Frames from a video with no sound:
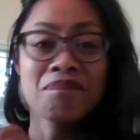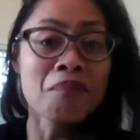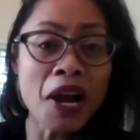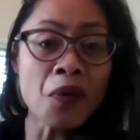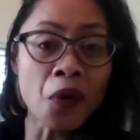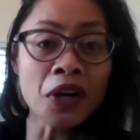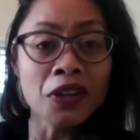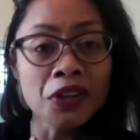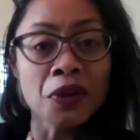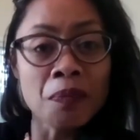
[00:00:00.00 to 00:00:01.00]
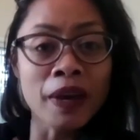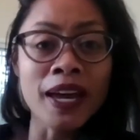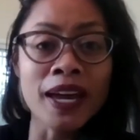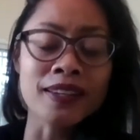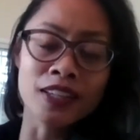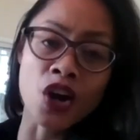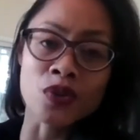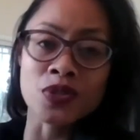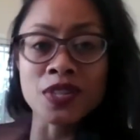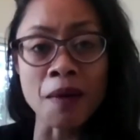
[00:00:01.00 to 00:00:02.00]
might work a little bit,
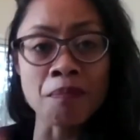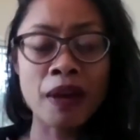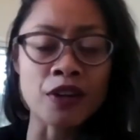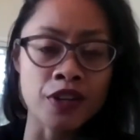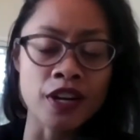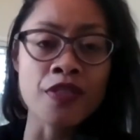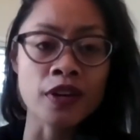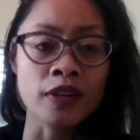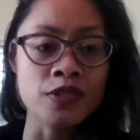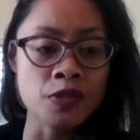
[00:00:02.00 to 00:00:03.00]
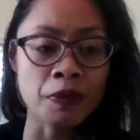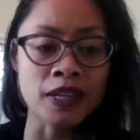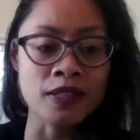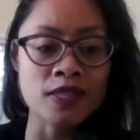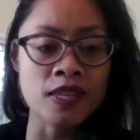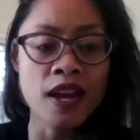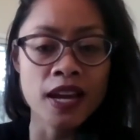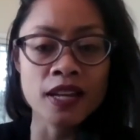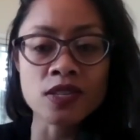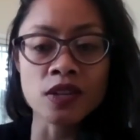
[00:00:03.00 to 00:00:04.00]
some better than others, but
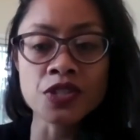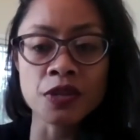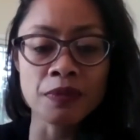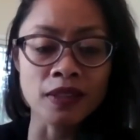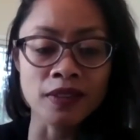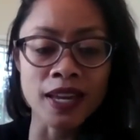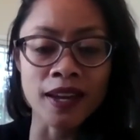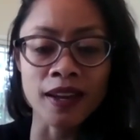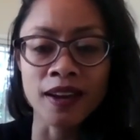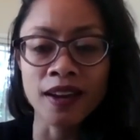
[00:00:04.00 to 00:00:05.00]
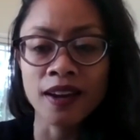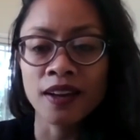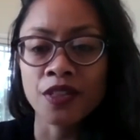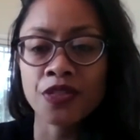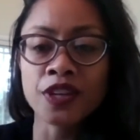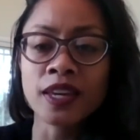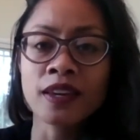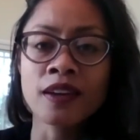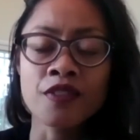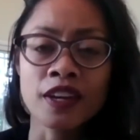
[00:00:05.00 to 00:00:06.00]
it's ultimately
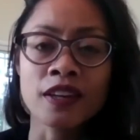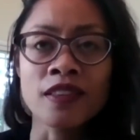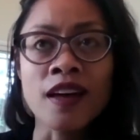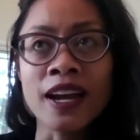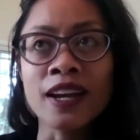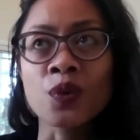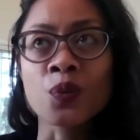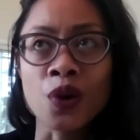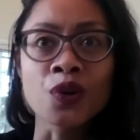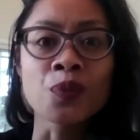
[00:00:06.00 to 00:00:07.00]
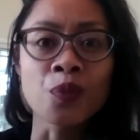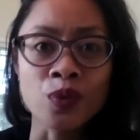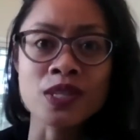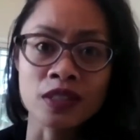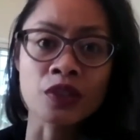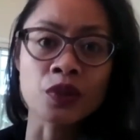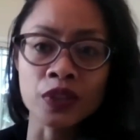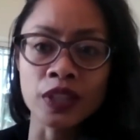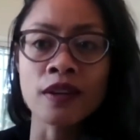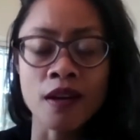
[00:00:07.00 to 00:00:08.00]
thinking of it like Rome was
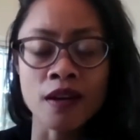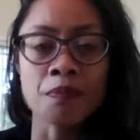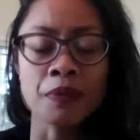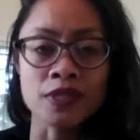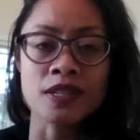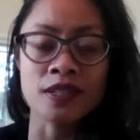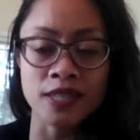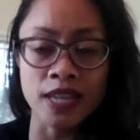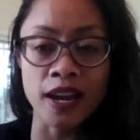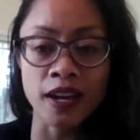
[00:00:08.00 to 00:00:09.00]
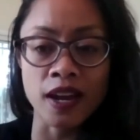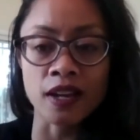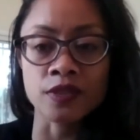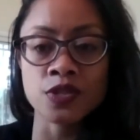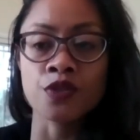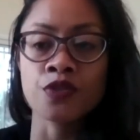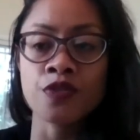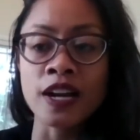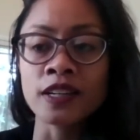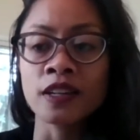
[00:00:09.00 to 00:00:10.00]
literally not built in a day. And so
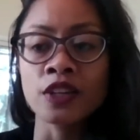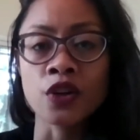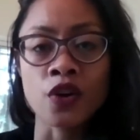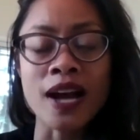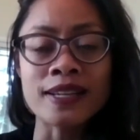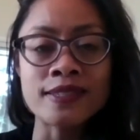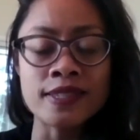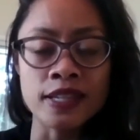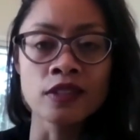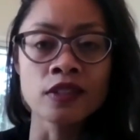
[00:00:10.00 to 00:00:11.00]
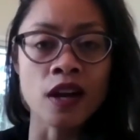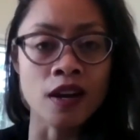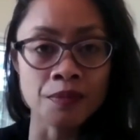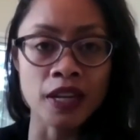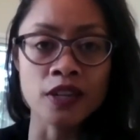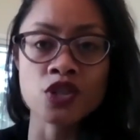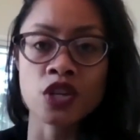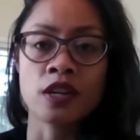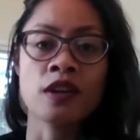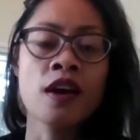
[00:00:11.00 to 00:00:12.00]
finding your ideal
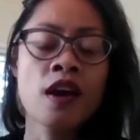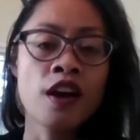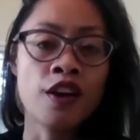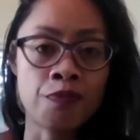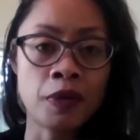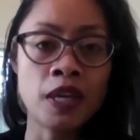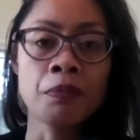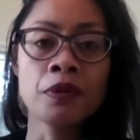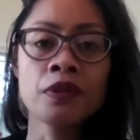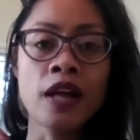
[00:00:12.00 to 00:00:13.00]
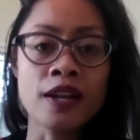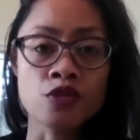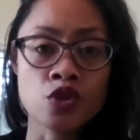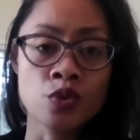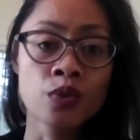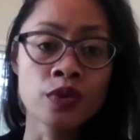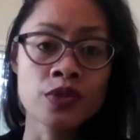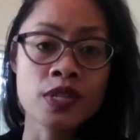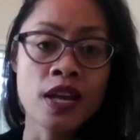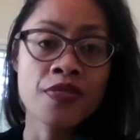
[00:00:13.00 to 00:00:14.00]
combination of people and
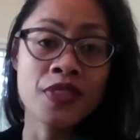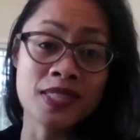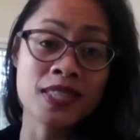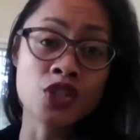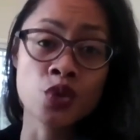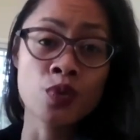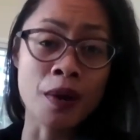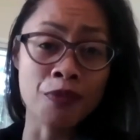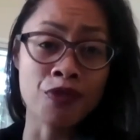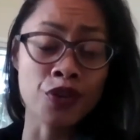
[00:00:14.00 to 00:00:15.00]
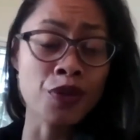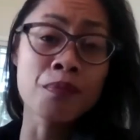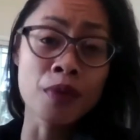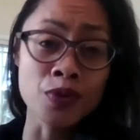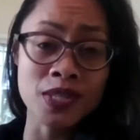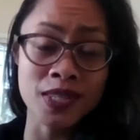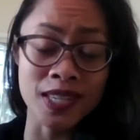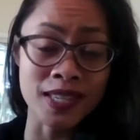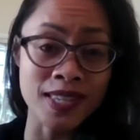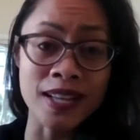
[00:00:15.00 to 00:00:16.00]
tools that set you up for the most
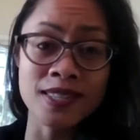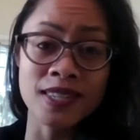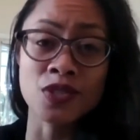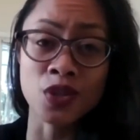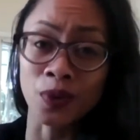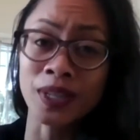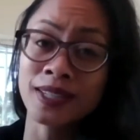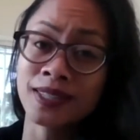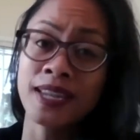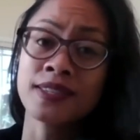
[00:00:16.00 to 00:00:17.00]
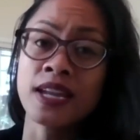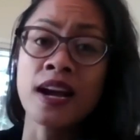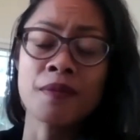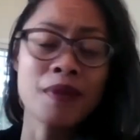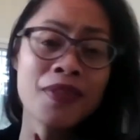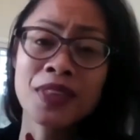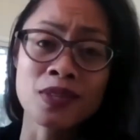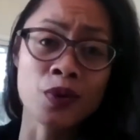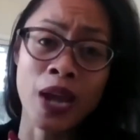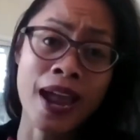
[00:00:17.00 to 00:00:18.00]
success is going to take time, and
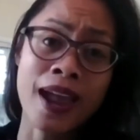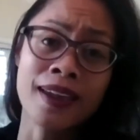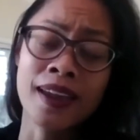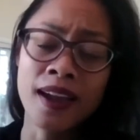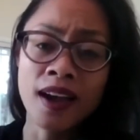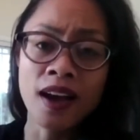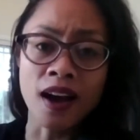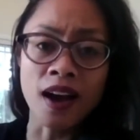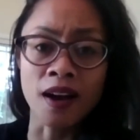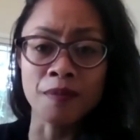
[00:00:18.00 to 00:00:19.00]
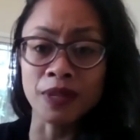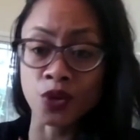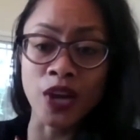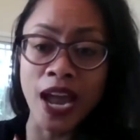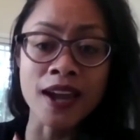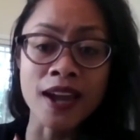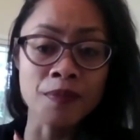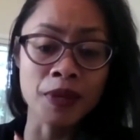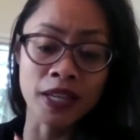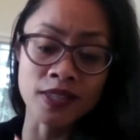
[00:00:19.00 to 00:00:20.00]
that's okay. It's
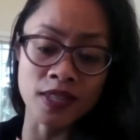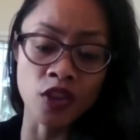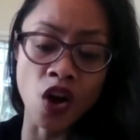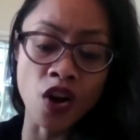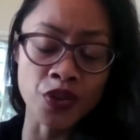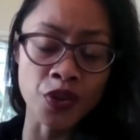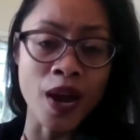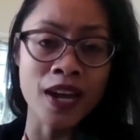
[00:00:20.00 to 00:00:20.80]
okay because along the